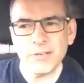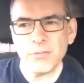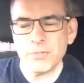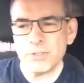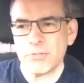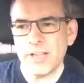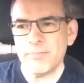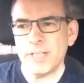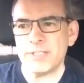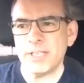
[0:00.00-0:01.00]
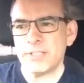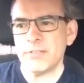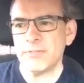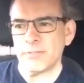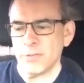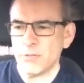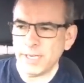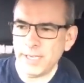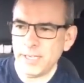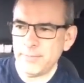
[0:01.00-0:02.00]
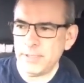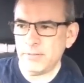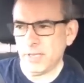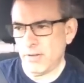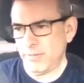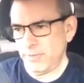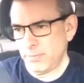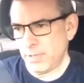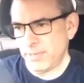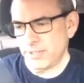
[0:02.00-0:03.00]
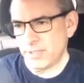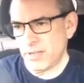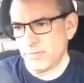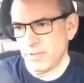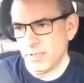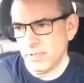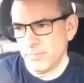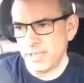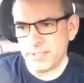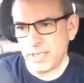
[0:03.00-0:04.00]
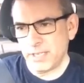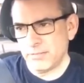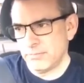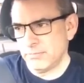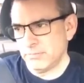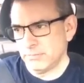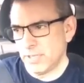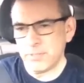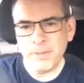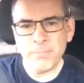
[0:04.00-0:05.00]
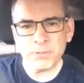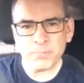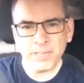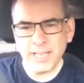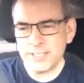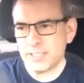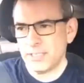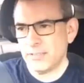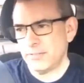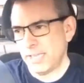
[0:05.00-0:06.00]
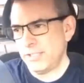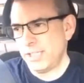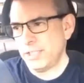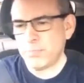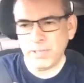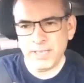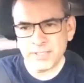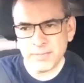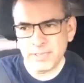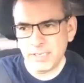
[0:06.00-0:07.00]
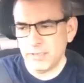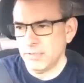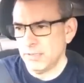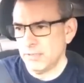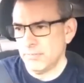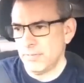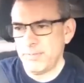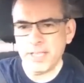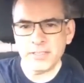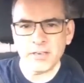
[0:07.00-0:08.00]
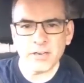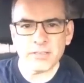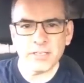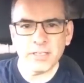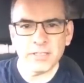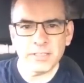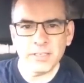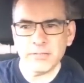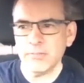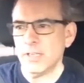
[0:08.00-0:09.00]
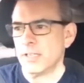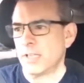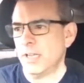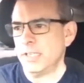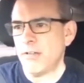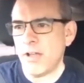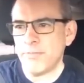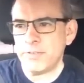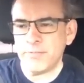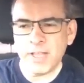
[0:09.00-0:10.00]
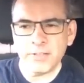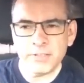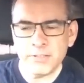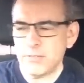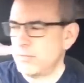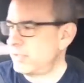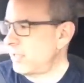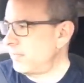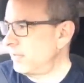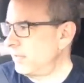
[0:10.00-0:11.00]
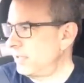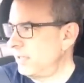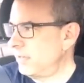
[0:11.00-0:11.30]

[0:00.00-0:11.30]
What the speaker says: So, and I don't derive my sense of who I am and how I feel about myself based on other people's plans, and they change plans on me. Maybe that narc, you know, cut you off, devalued you or